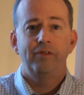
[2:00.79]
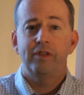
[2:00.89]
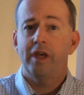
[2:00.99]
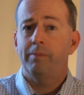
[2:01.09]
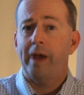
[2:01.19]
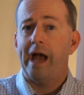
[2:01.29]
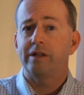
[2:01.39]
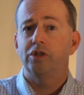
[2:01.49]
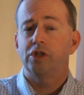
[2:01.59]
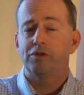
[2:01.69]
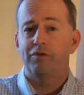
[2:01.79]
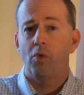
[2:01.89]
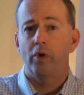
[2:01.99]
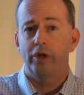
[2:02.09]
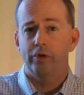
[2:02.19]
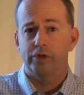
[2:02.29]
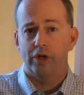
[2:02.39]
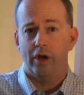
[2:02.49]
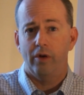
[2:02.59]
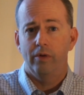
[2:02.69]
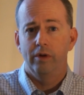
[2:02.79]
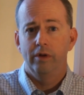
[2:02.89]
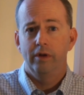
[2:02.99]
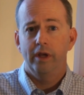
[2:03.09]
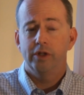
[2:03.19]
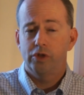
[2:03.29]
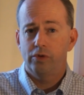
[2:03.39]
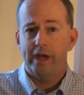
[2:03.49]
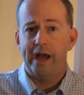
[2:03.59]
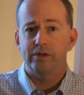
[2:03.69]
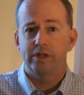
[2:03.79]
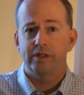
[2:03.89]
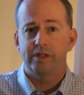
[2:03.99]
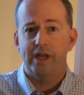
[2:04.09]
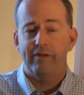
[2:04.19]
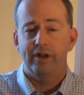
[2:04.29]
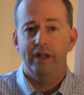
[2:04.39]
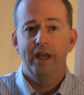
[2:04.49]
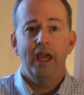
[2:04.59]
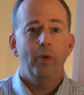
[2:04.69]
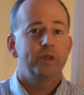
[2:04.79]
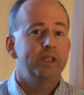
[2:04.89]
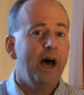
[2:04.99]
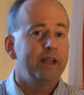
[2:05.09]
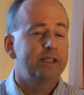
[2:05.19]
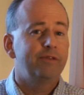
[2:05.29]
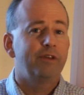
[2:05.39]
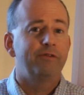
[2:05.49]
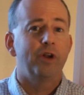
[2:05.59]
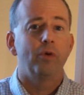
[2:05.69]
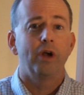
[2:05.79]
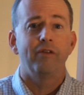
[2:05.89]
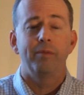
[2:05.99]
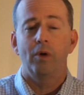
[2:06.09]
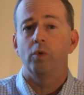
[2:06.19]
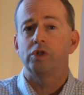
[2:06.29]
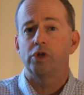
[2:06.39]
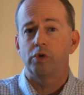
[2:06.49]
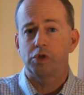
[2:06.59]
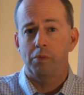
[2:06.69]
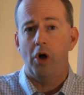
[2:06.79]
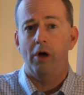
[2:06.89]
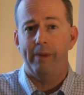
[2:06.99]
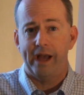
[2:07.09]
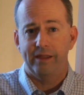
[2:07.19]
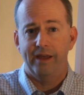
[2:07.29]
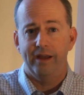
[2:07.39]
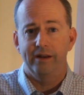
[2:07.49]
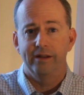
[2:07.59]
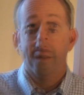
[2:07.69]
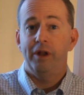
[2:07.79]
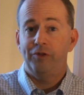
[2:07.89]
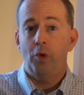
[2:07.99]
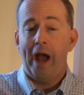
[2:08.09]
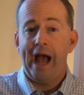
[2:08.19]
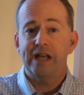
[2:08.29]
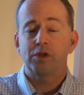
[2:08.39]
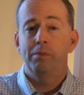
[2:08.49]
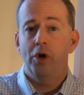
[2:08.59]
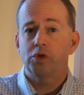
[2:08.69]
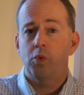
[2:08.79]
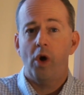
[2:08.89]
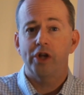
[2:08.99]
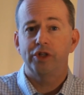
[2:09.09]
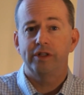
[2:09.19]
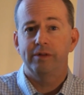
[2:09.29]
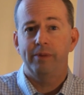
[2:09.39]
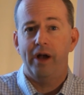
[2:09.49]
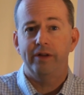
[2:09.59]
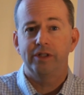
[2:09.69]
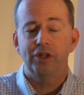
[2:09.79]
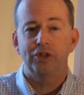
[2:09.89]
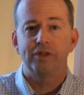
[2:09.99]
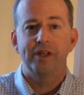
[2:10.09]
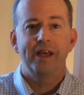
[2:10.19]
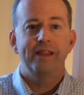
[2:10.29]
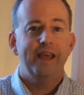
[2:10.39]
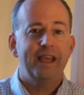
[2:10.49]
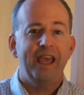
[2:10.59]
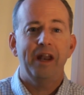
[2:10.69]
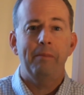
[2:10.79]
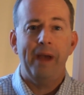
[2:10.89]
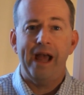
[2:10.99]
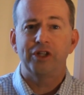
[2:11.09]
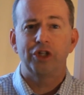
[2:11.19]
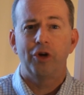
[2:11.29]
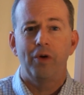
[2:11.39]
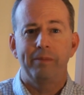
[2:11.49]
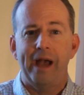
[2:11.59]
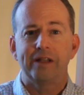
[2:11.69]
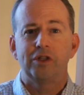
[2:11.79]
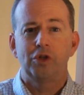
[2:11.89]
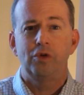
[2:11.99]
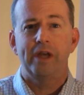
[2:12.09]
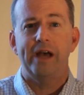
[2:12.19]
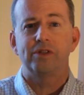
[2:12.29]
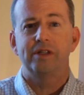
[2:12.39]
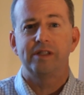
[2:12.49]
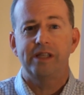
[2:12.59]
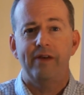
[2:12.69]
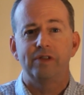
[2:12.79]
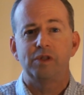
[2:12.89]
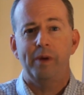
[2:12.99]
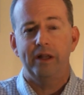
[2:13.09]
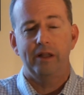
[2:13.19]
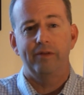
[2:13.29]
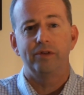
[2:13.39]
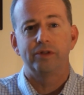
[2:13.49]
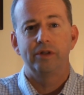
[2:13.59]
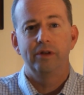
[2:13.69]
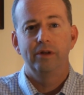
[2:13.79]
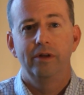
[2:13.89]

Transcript: If you think back to just 4 years ago, in 2007, it was not as if the federal government was so small back then. But if you ask most Washington politicians, they can't imagine going back to 2007 spending levels.